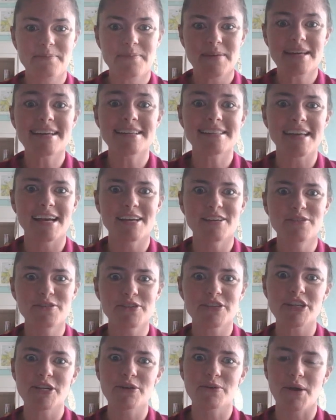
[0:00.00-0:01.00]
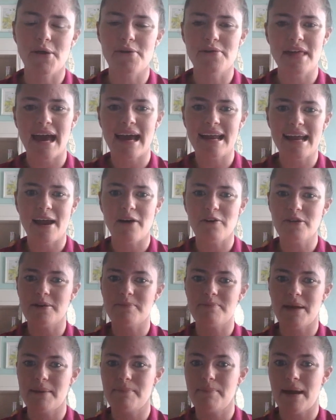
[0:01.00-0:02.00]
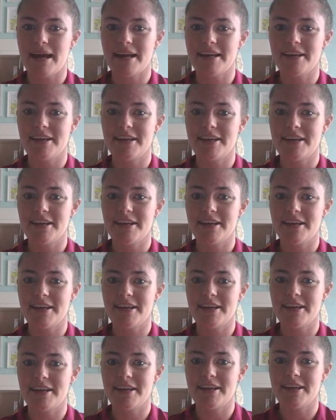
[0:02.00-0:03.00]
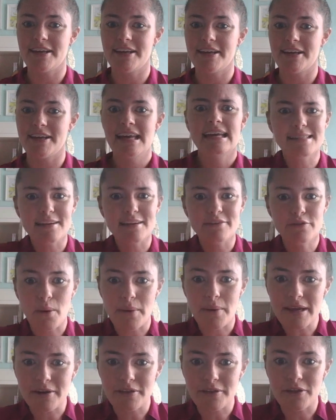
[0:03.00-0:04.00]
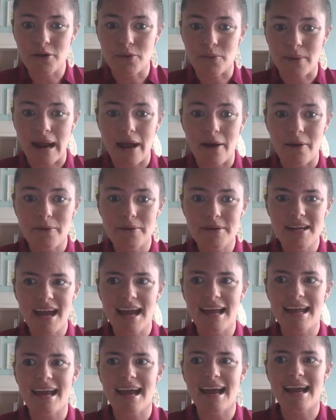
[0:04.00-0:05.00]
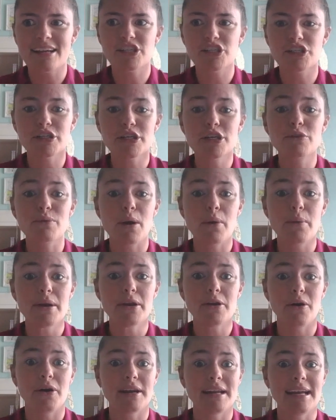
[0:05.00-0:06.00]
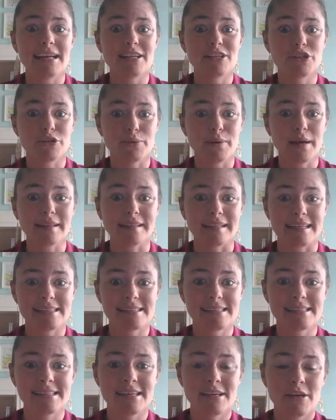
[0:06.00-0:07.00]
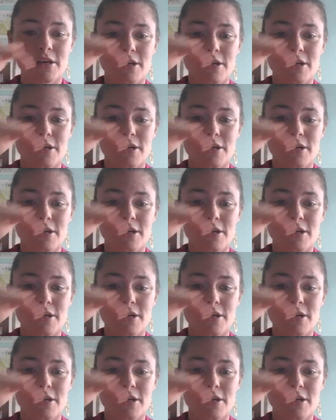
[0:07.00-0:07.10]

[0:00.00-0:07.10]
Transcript: because I usually grow that out in my backyard. Instead of growing it on the ground, I actually grow it on a trellis.